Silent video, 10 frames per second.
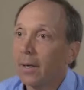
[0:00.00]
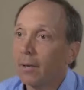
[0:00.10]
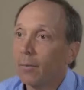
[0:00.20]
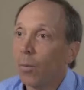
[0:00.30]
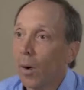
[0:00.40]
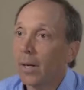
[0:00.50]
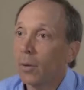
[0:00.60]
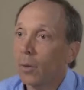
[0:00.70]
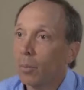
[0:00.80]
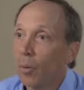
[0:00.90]
of working
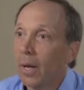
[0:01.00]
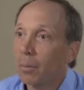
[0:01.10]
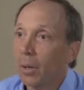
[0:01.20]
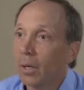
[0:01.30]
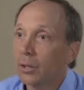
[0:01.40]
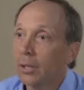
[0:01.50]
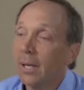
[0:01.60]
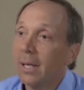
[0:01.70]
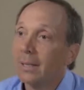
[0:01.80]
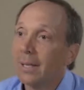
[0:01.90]
with Brandperx
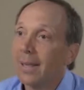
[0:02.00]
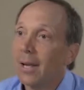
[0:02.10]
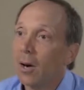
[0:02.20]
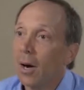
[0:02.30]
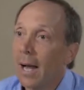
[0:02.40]
is that they are